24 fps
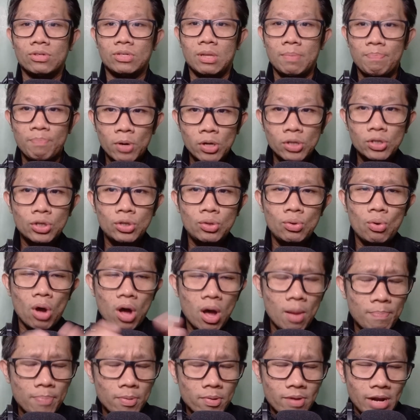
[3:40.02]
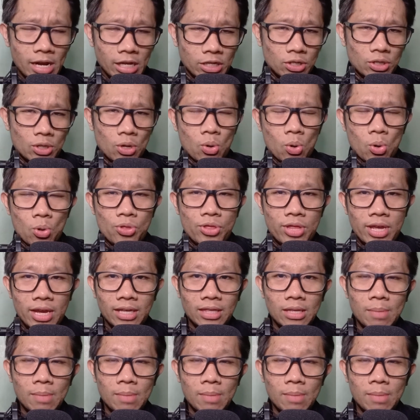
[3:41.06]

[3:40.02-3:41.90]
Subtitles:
the person who operates the whole thing,